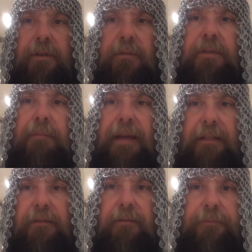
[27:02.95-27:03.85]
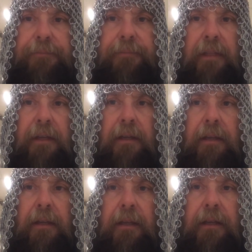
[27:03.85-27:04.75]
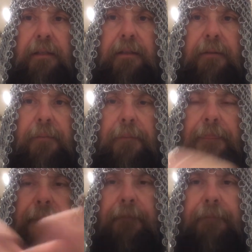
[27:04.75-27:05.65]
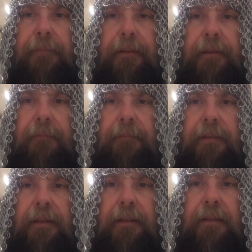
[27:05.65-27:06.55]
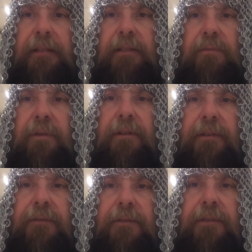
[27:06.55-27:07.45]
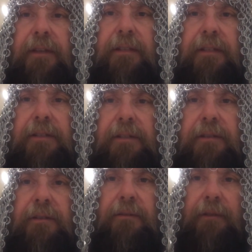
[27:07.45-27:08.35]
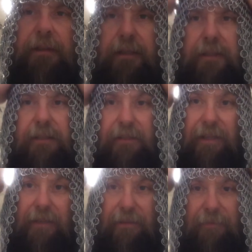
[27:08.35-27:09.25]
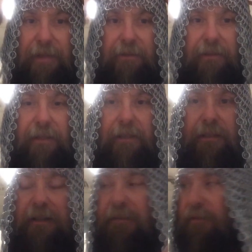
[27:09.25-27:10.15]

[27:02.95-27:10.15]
to as a mantle. So this is one of the few things that you can do with it. This is like the major thing that I'm